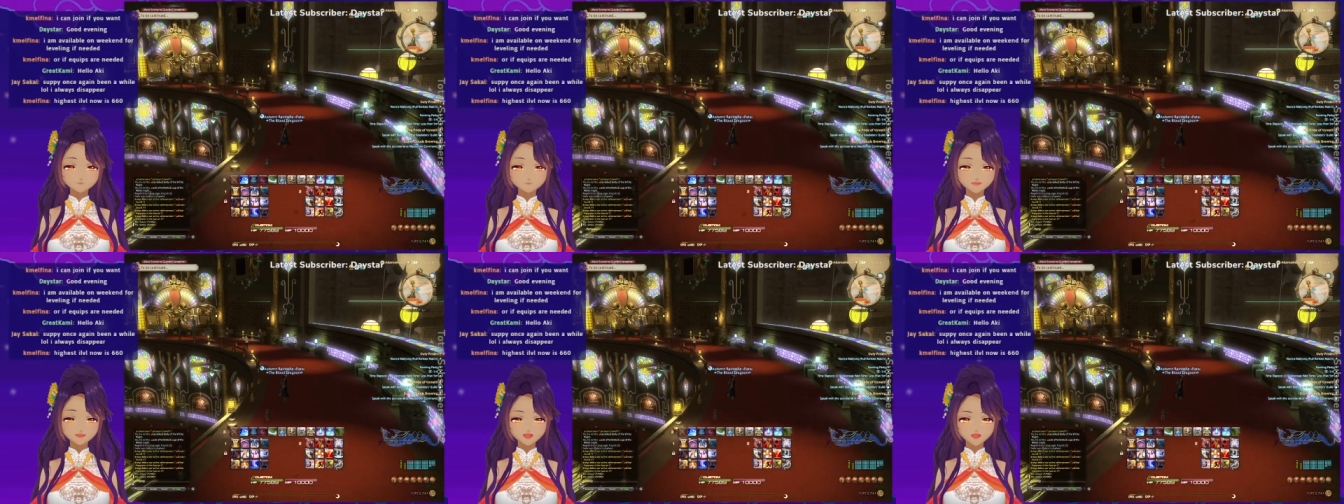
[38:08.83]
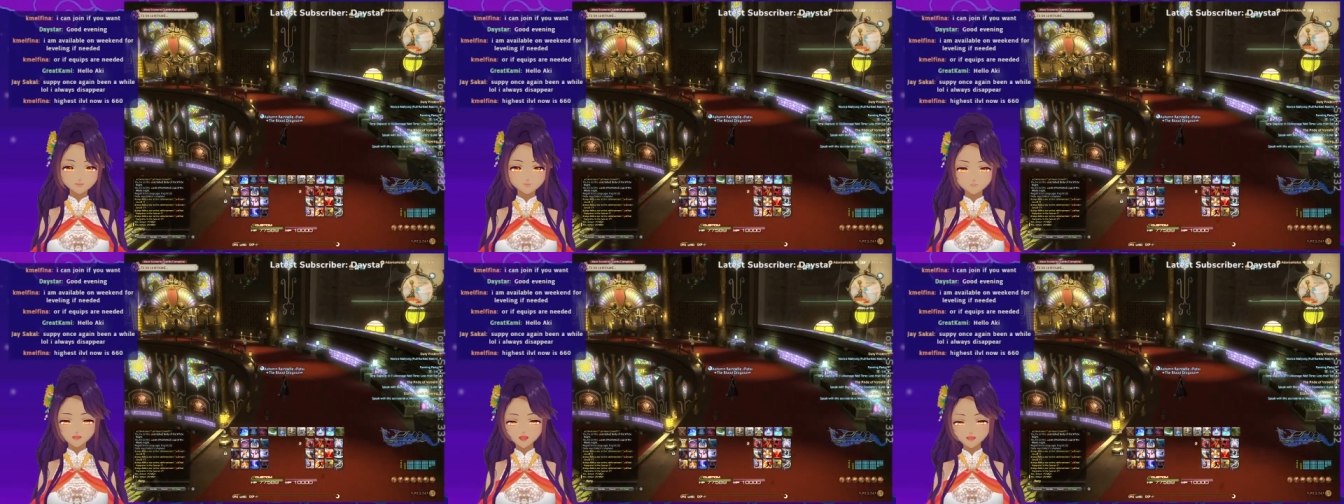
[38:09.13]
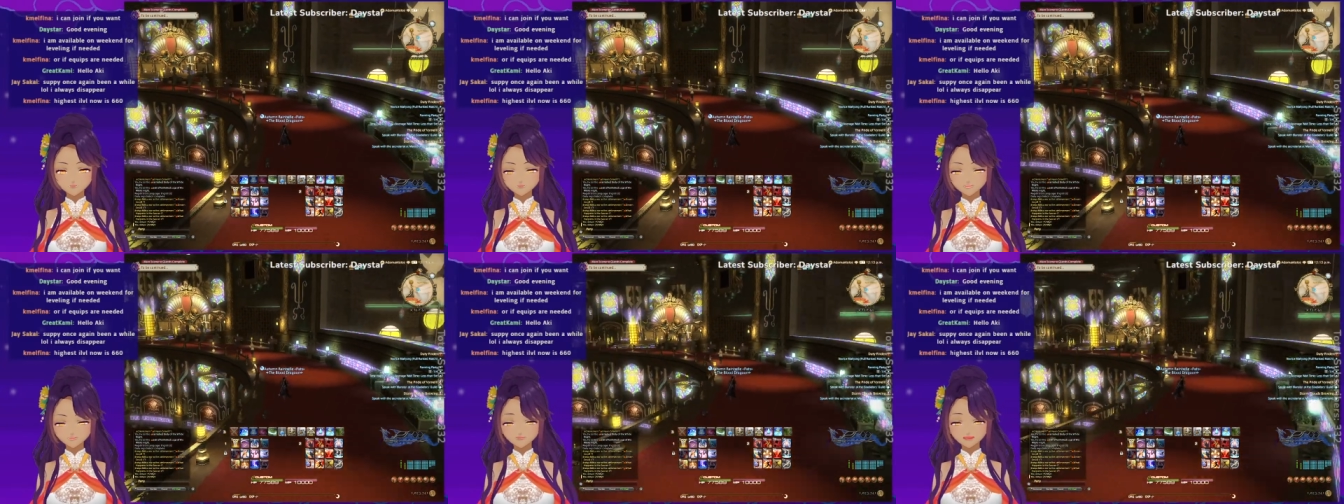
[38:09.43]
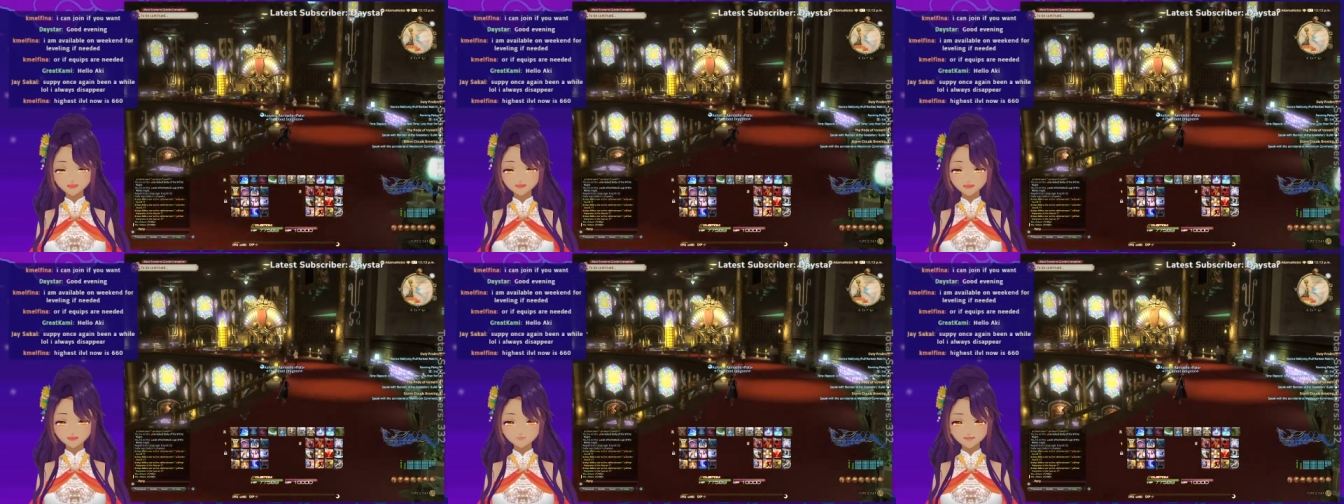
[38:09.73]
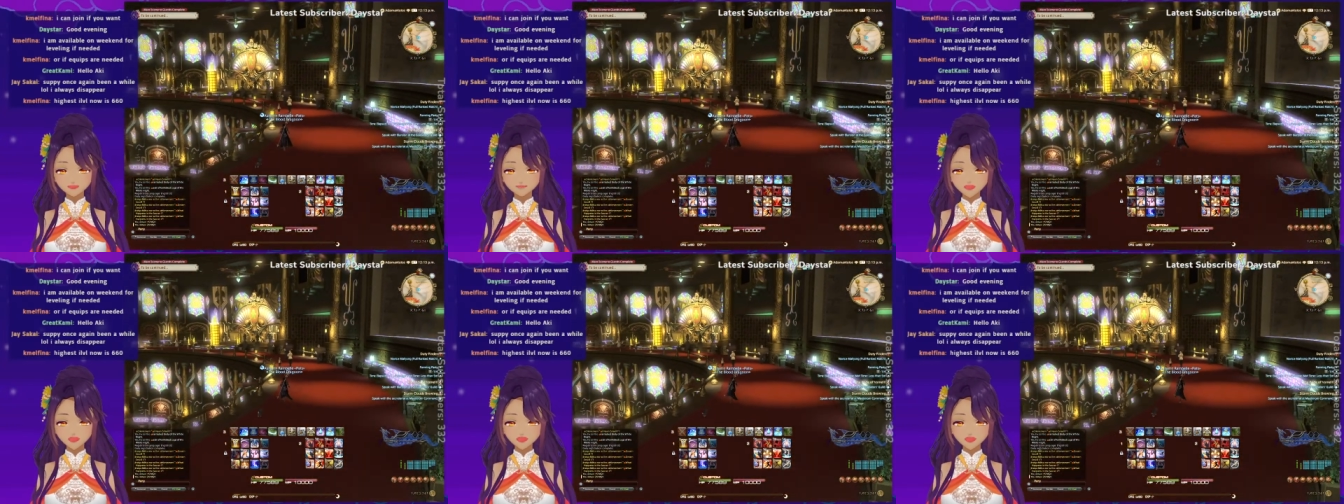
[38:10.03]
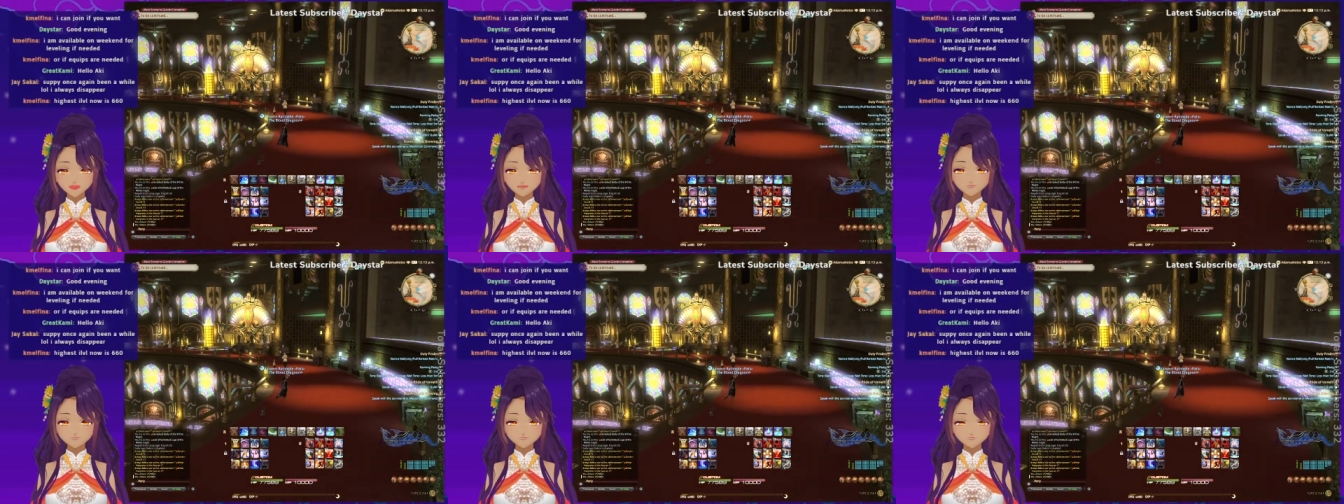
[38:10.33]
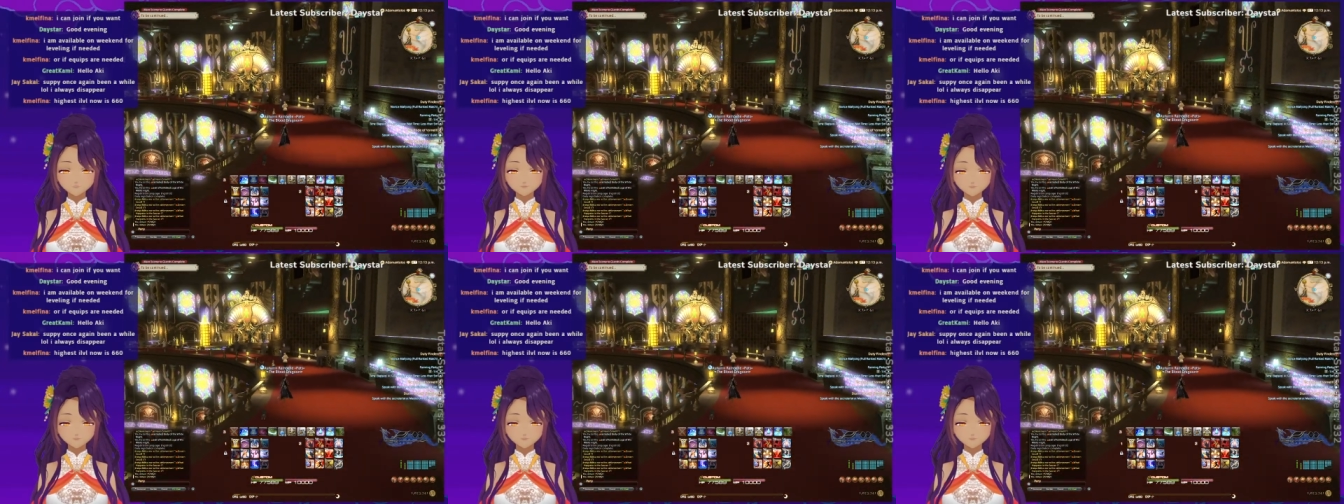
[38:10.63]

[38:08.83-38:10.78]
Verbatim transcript: My legs get blown off.